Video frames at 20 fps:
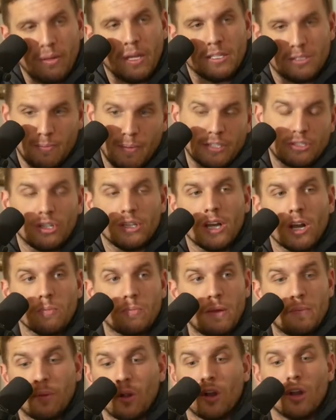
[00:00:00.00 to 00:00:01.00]
especially young
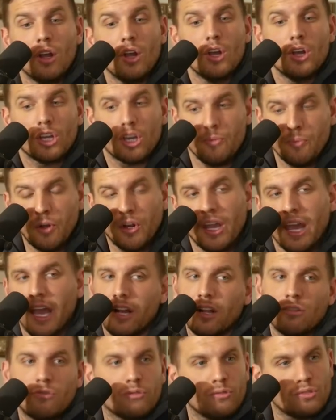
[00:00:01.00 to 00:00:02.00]
people, are
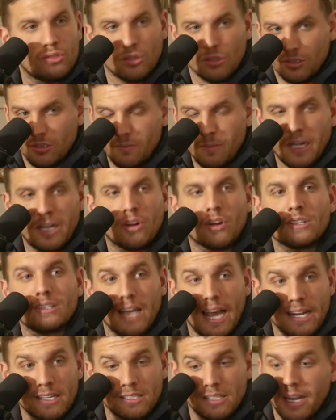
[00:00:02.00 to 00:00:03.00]
communicating through social media or
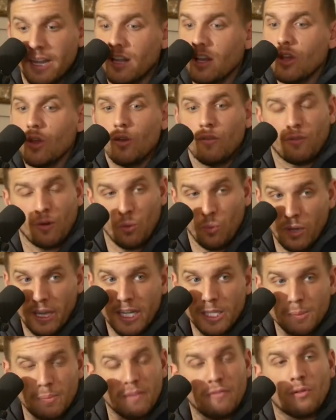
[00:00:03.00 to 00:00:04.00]
texting for
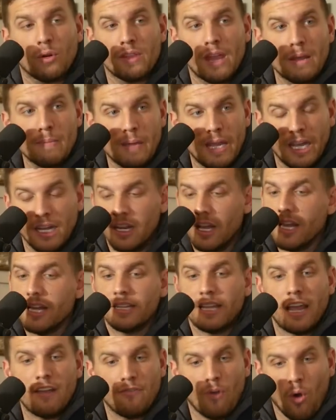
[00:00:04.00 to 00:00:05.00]
weeks before they meet.
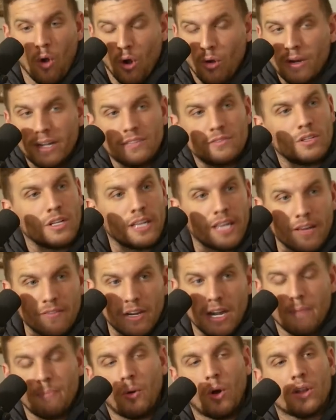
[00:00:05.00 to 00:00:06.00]
They've already given
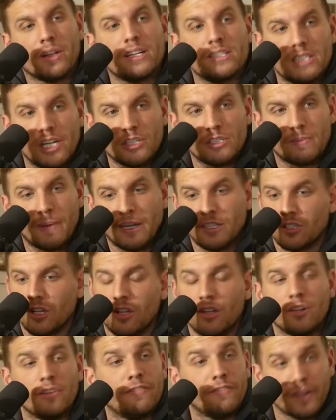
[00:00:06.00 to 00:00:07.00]
up all their secrets about each
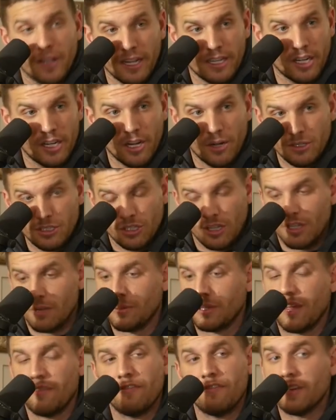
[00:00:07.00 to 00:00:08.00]
other. You feel like they know each other,
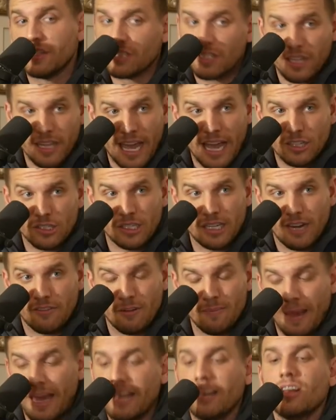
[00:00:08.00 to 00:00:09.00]
but they physically actually never
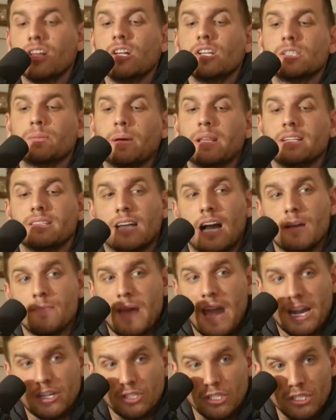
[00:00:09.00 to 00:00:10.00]
met. So by the time they
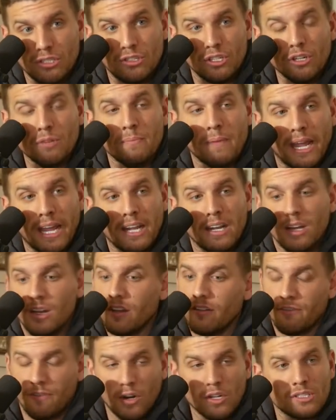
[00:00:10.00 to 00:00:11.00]
actually do meet,
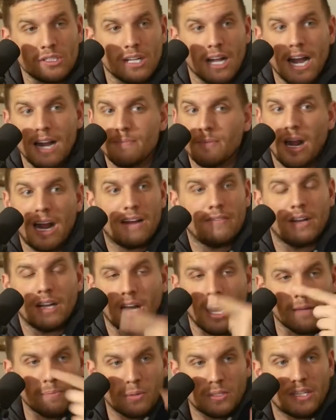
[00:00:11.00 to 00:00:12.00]
first time, they're having
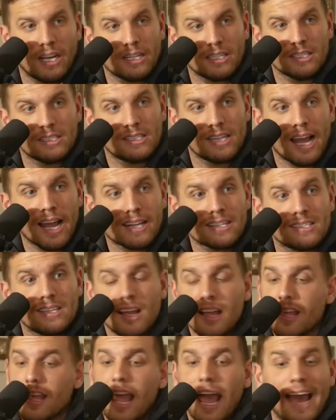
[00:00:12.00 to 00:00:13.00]
unprotected sex
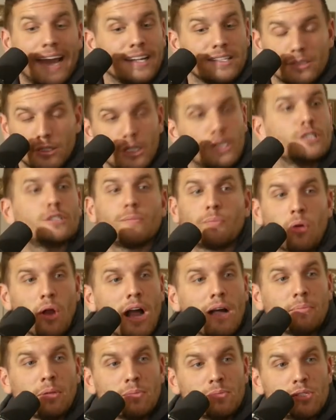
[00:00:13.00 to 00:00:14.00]
and it's leading to
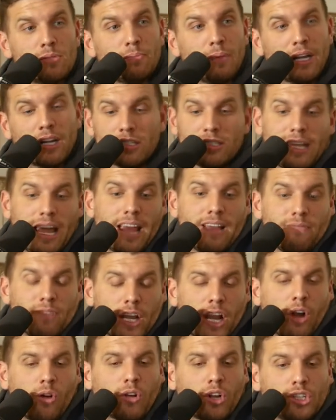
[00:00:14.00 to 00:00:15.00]
problems because they, you
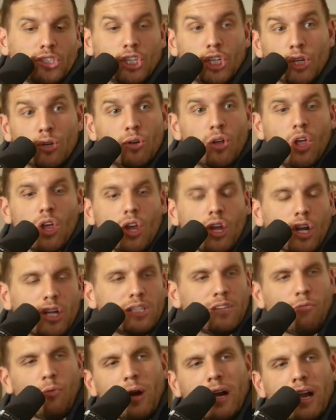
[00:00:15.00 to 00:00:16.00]
know, because you, because
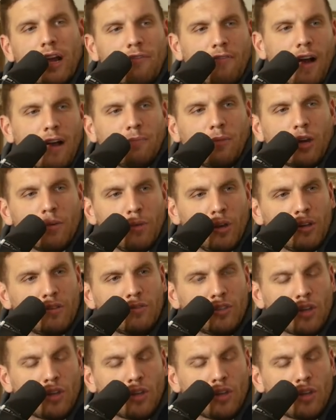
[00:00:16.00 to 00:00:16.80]
if we're, if I'm commun-